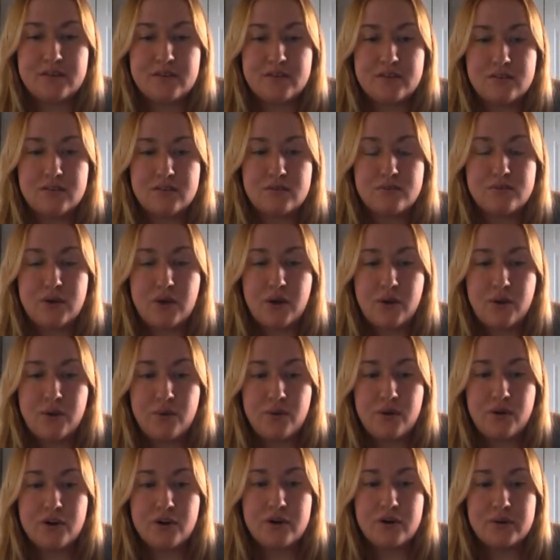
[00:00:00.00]

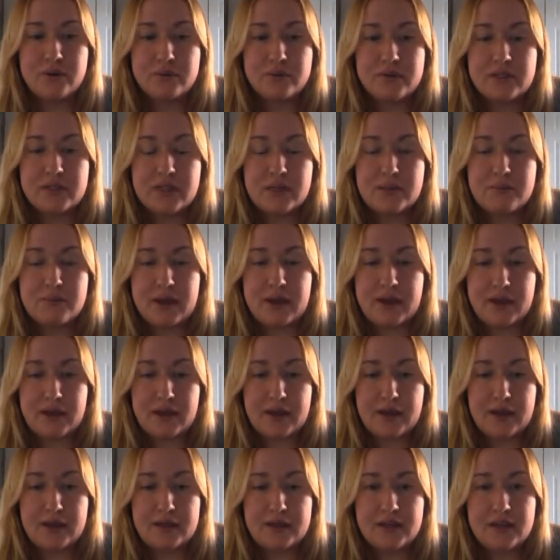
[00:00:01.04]
throat hurt really
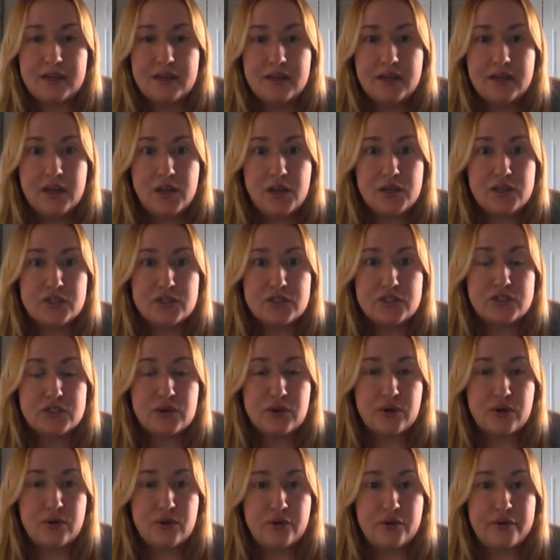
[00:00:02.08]
bad.
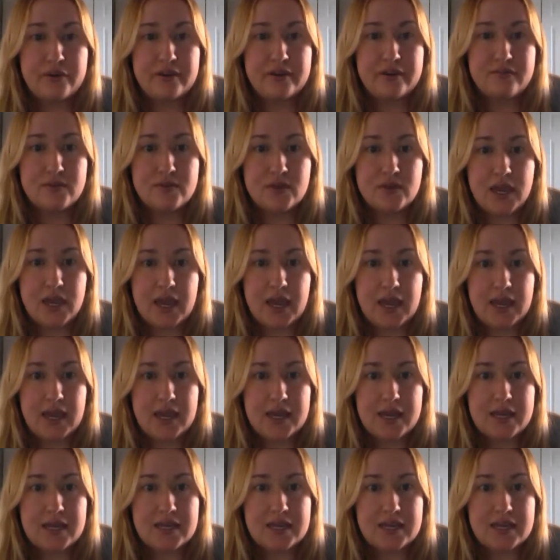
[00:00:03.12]
So if you
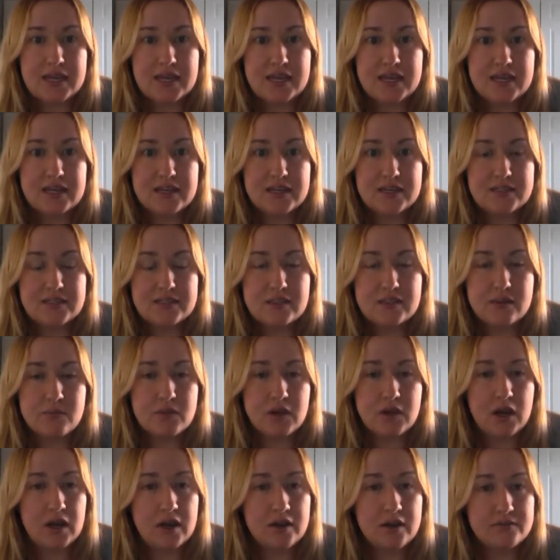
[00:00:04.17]
can get some
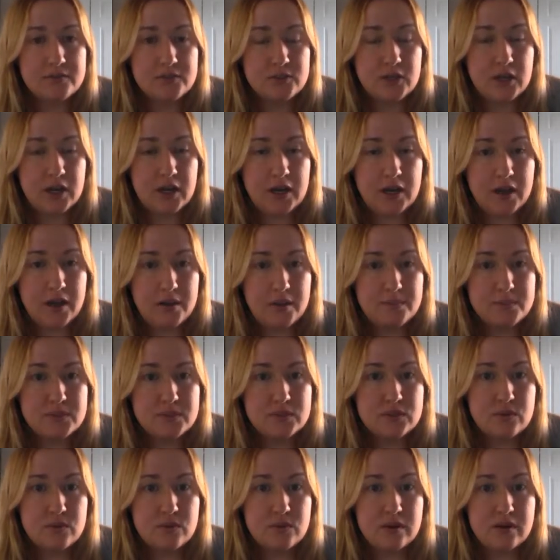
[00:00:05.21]
cough
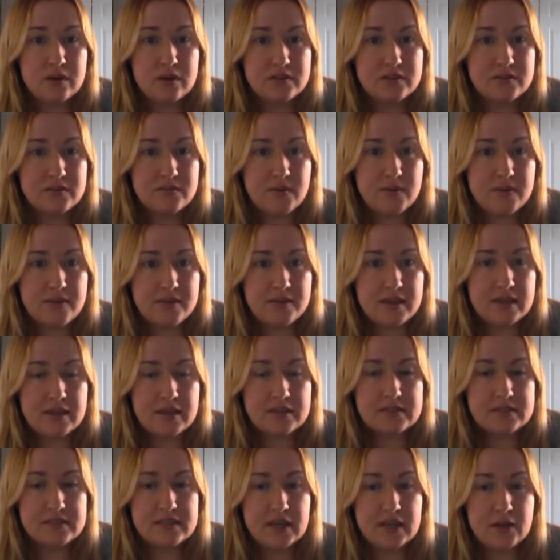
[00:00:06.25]
drops or different
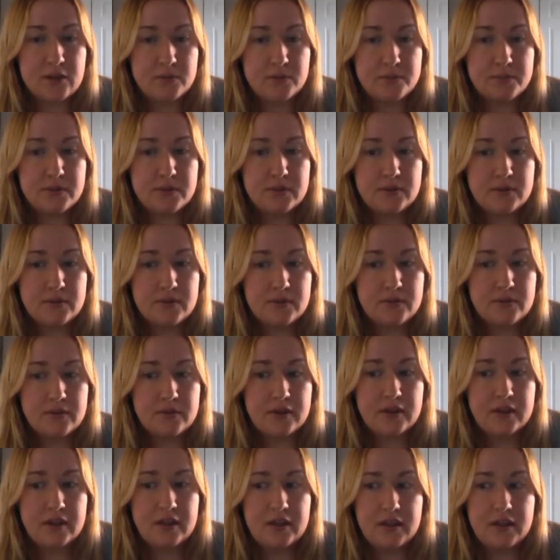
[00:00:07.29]
things to help
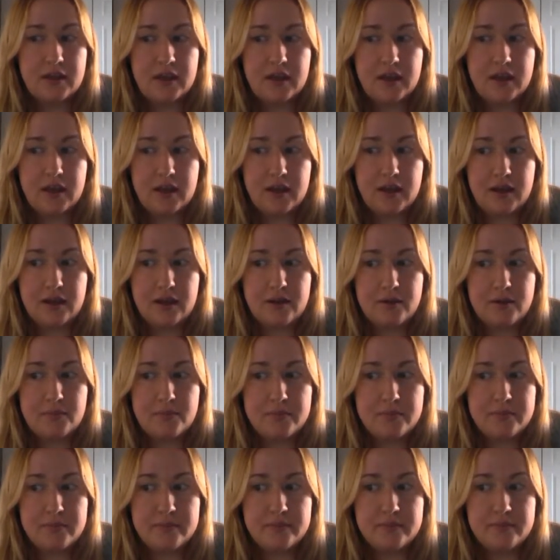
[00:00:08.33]
you.
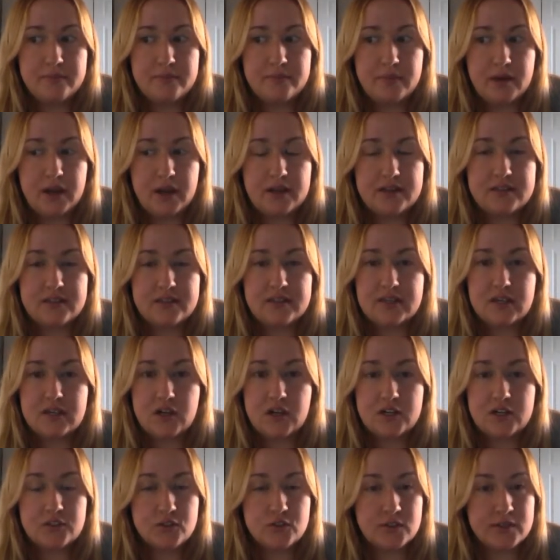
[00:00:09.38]
I did
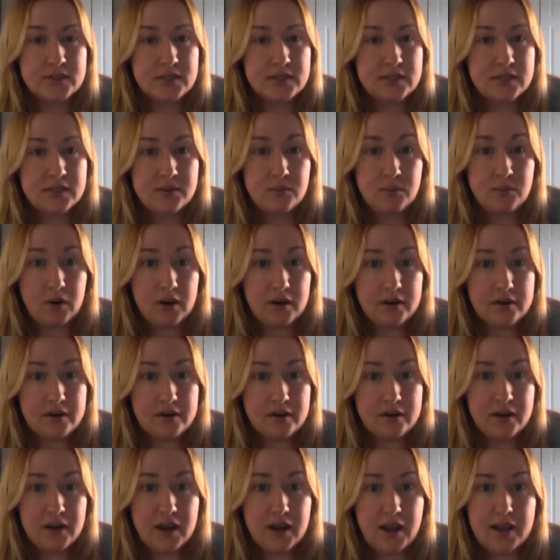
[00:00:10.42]
not drink any
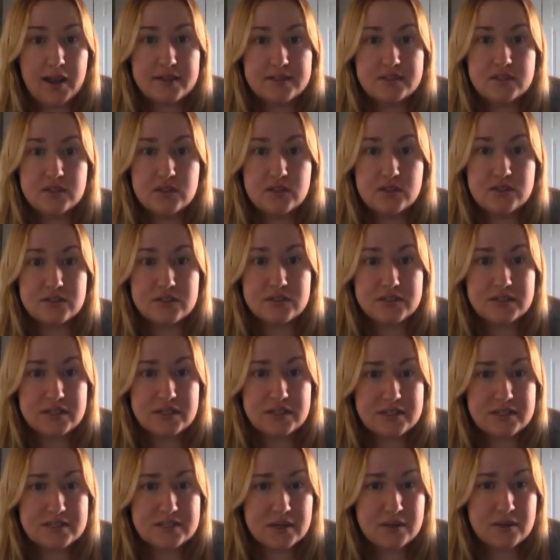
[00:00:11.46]
water, as
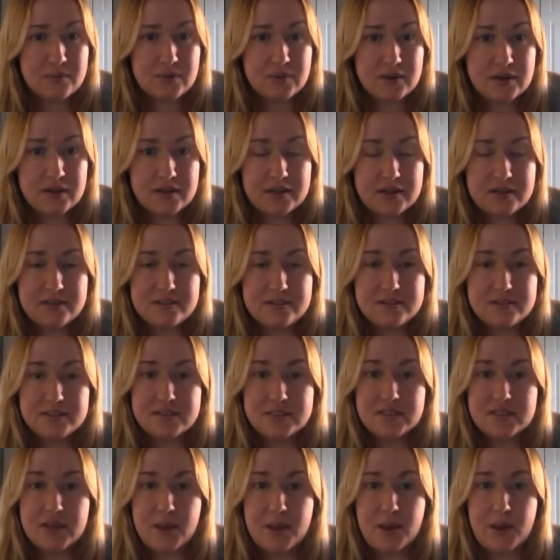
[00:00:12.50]
thirsty as I
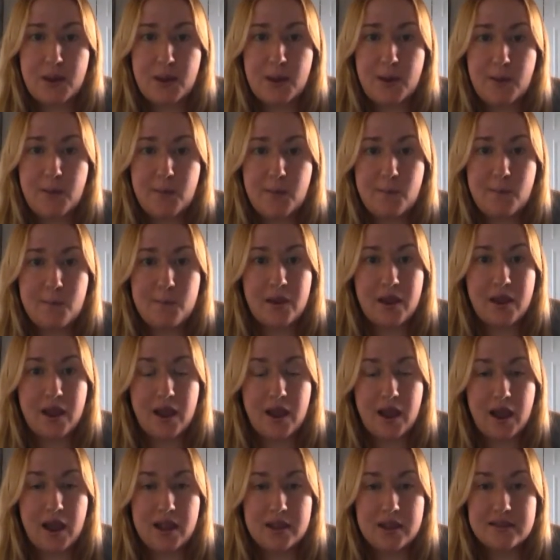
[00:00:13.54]
was.
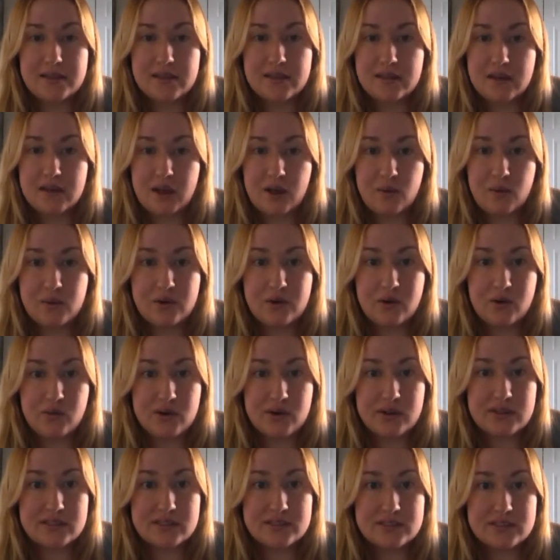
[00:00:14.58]
I did not want to
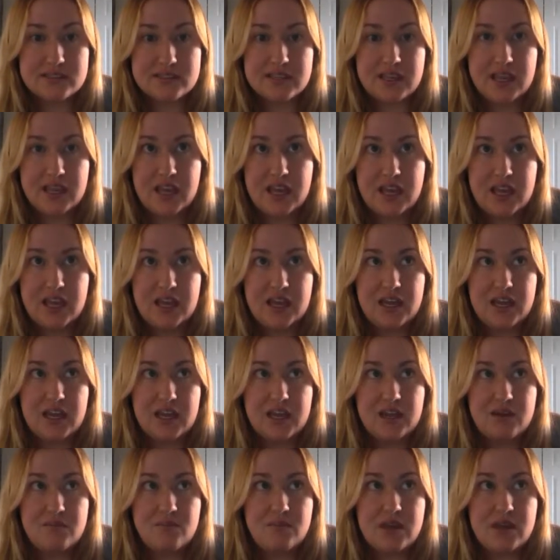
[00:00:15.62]
risk
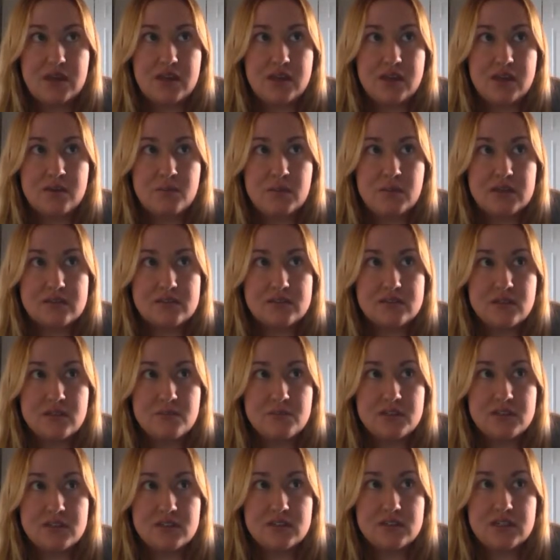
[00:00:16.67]
making my
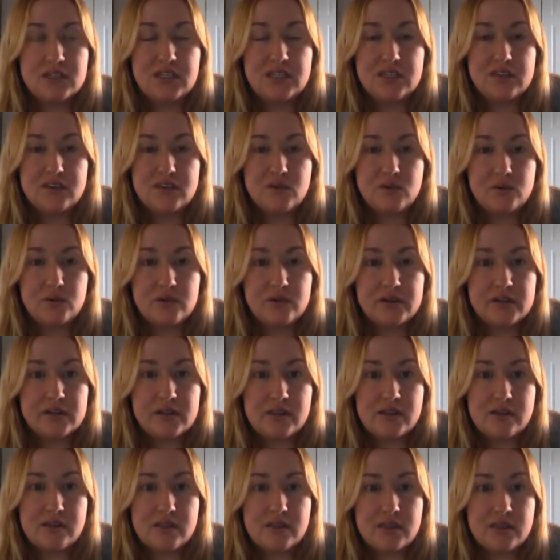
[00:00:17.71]
stomach leak or
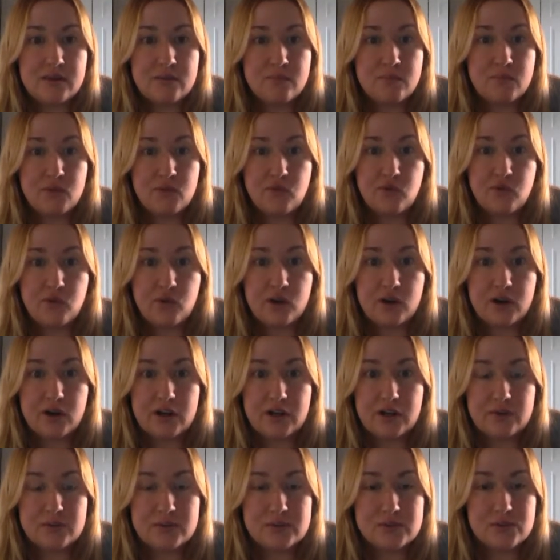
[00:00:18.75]
anything before
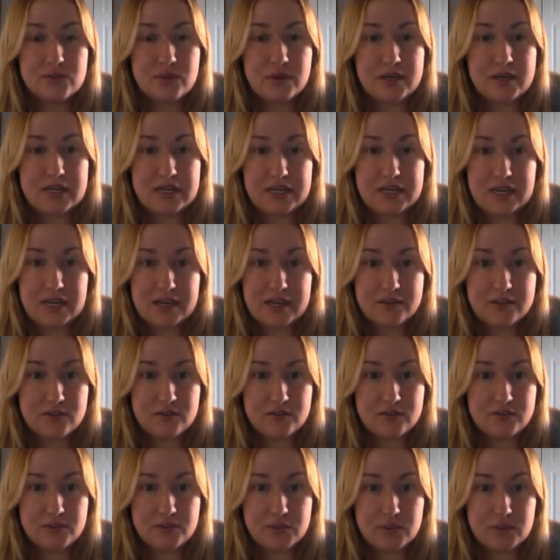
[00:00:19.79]
it was ready to
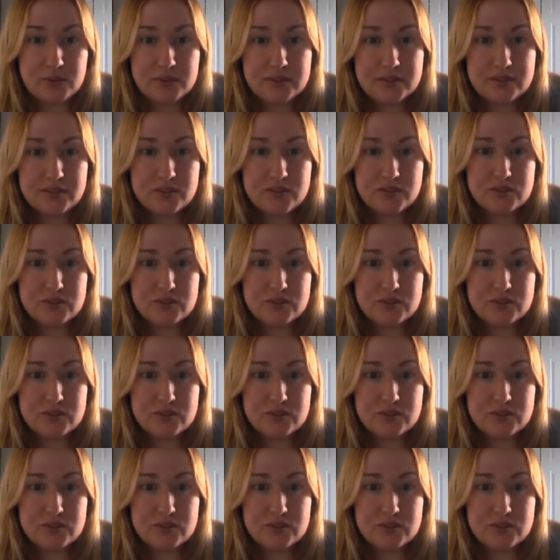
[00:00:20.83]
handle fluids,